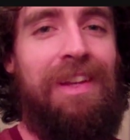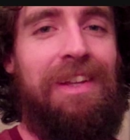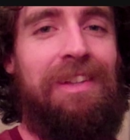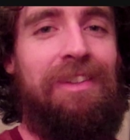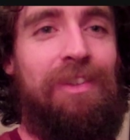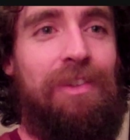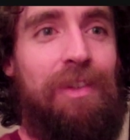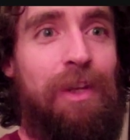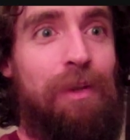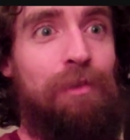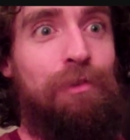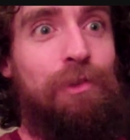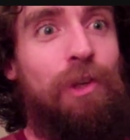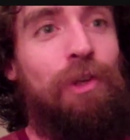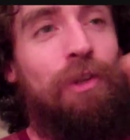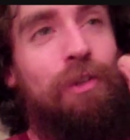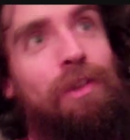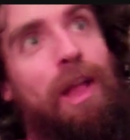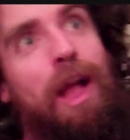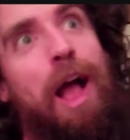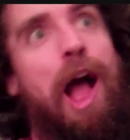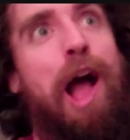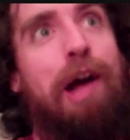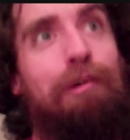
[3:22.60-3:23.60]
instead of
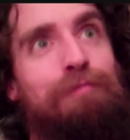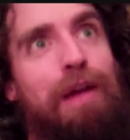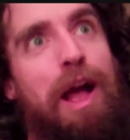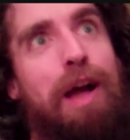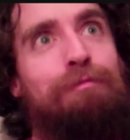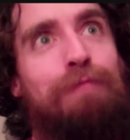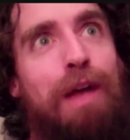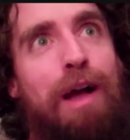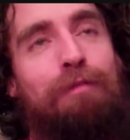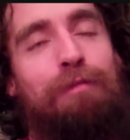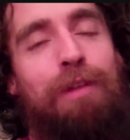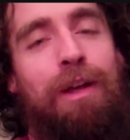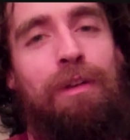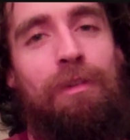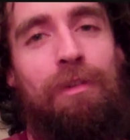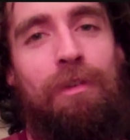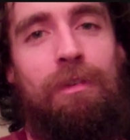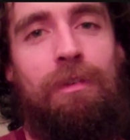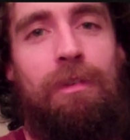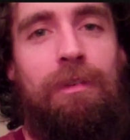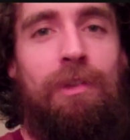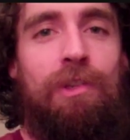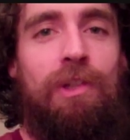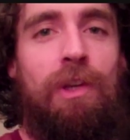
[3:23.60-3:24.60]
just
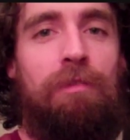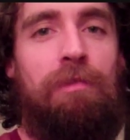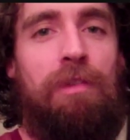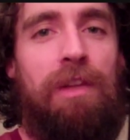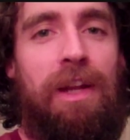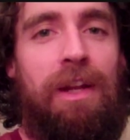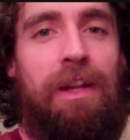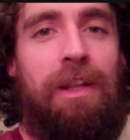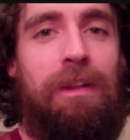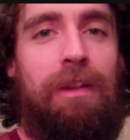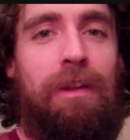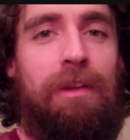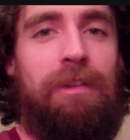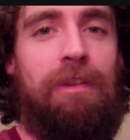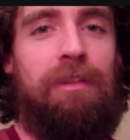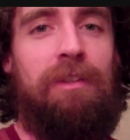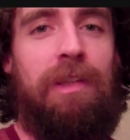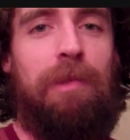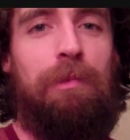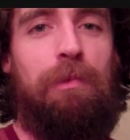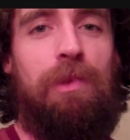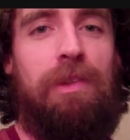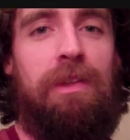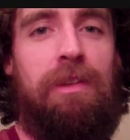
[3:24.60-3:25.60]
shoveling it in like the
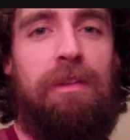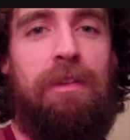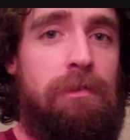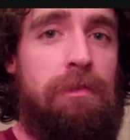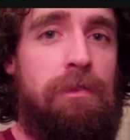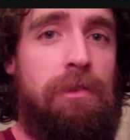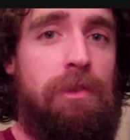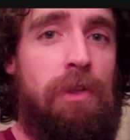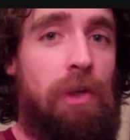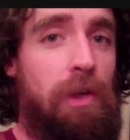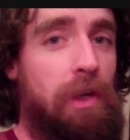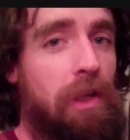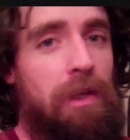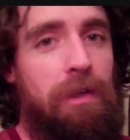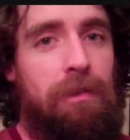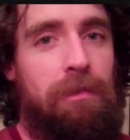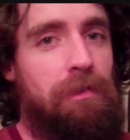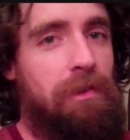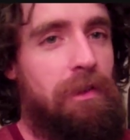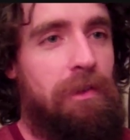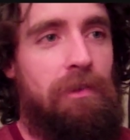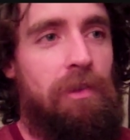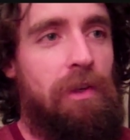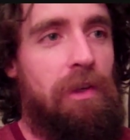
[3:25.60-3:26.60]
Simpsons.
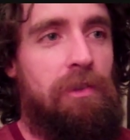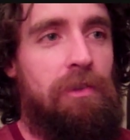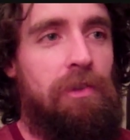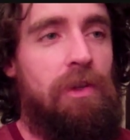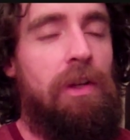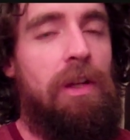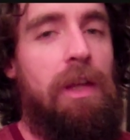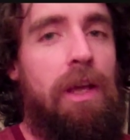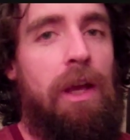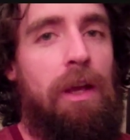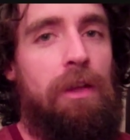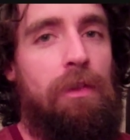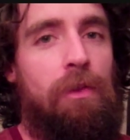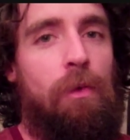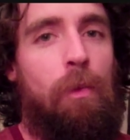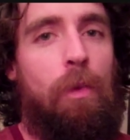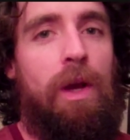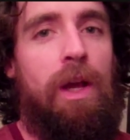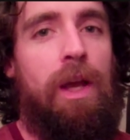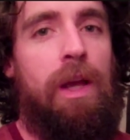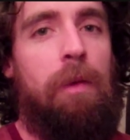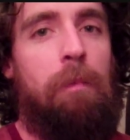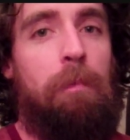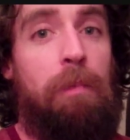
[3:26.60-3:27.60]
It's gonna get in the
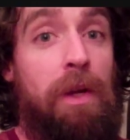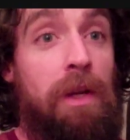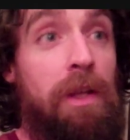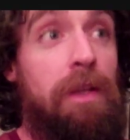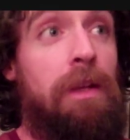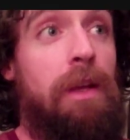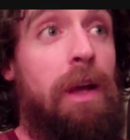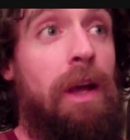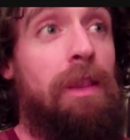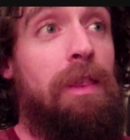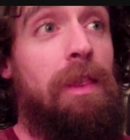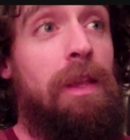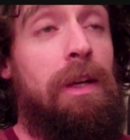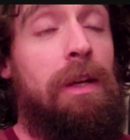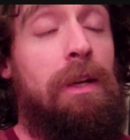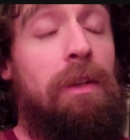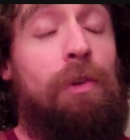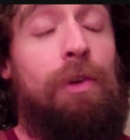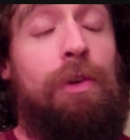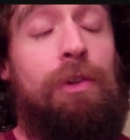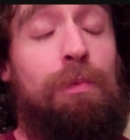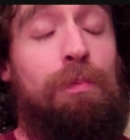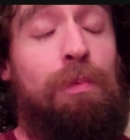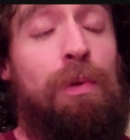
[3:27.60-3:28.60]
way, but I think it
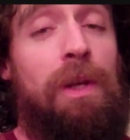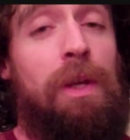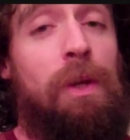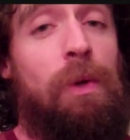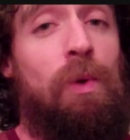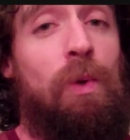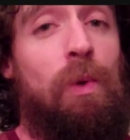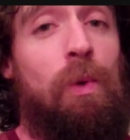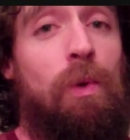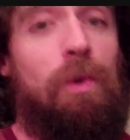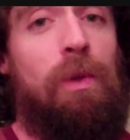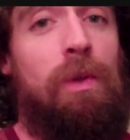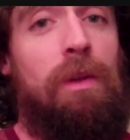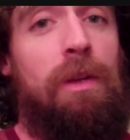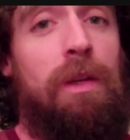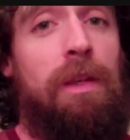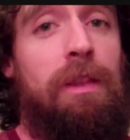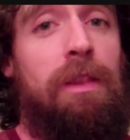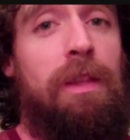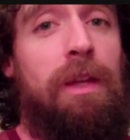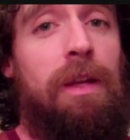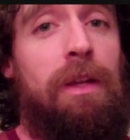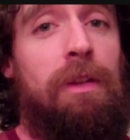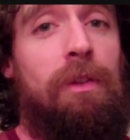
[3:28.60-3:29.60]
looks pretty cool.
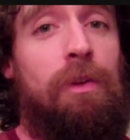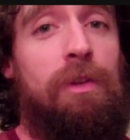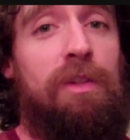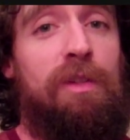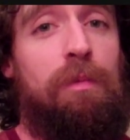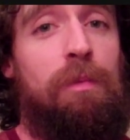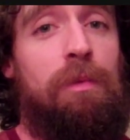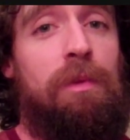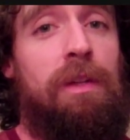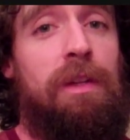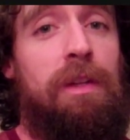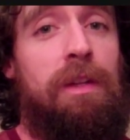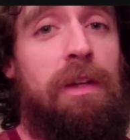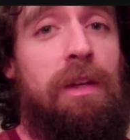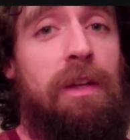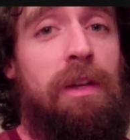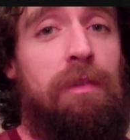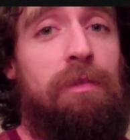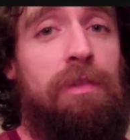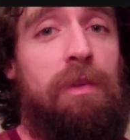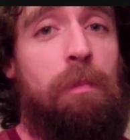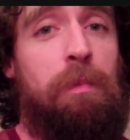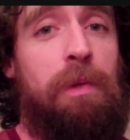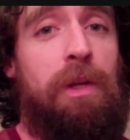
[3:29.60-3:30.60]
It
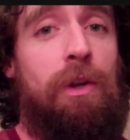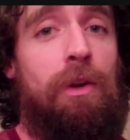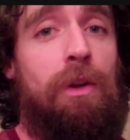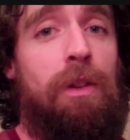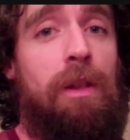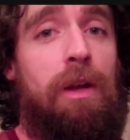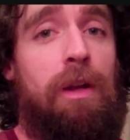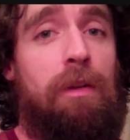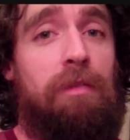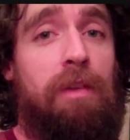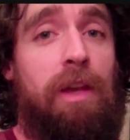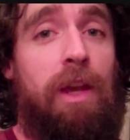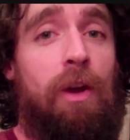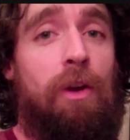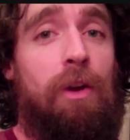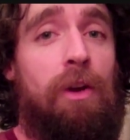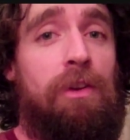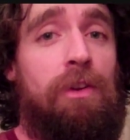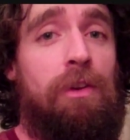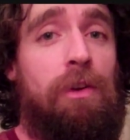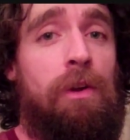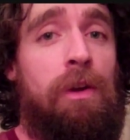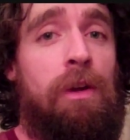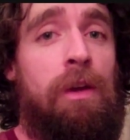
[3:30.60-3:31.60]
gives a beard a lot of
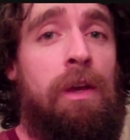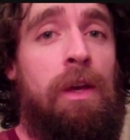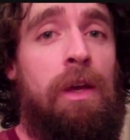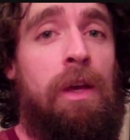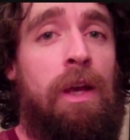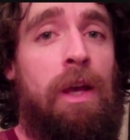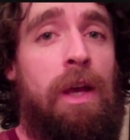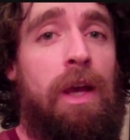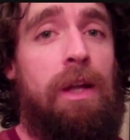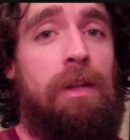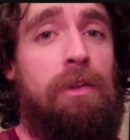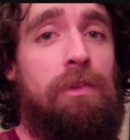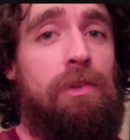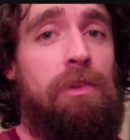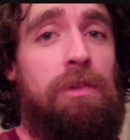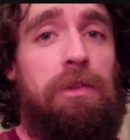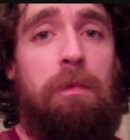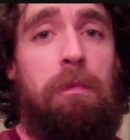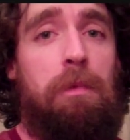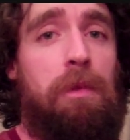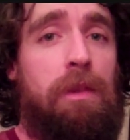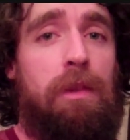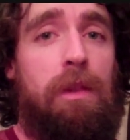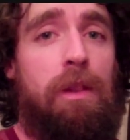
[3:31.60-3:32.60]
character, and it's just
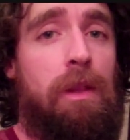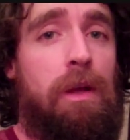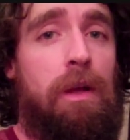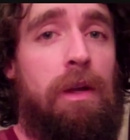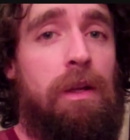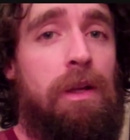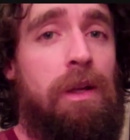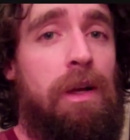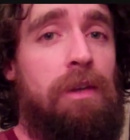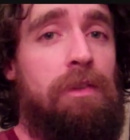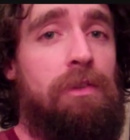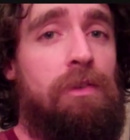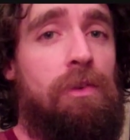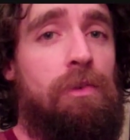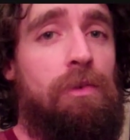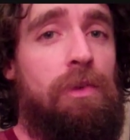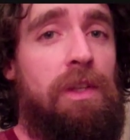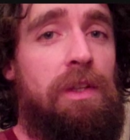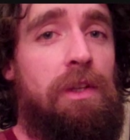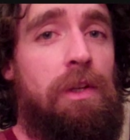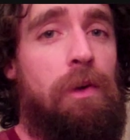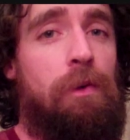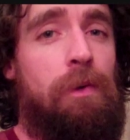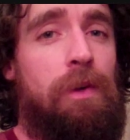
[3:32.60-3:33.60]
something that a lot of guys don't
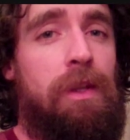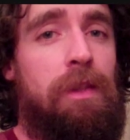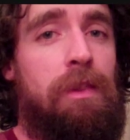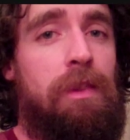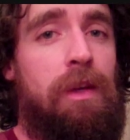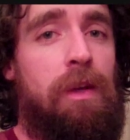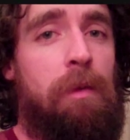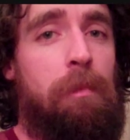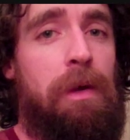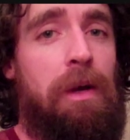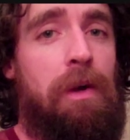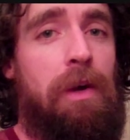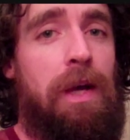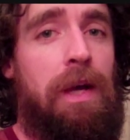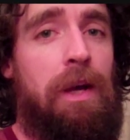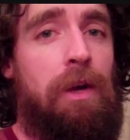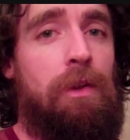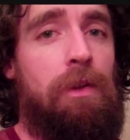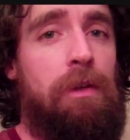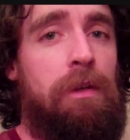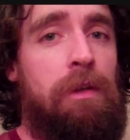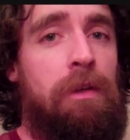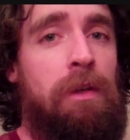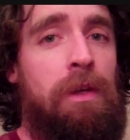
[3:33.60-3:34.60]
really know anything about how
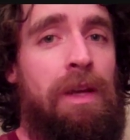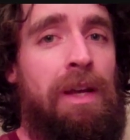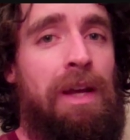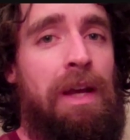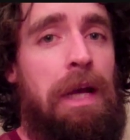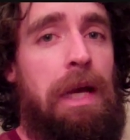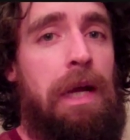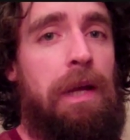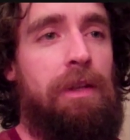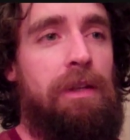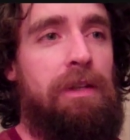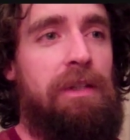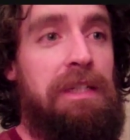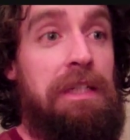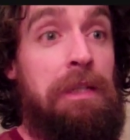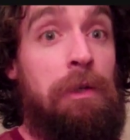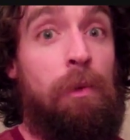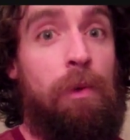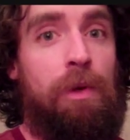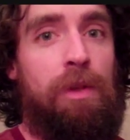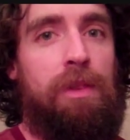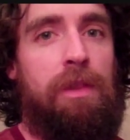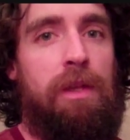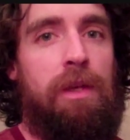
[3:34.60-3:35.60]
to
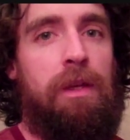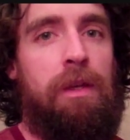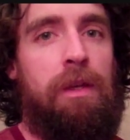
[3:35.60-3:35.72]
deal with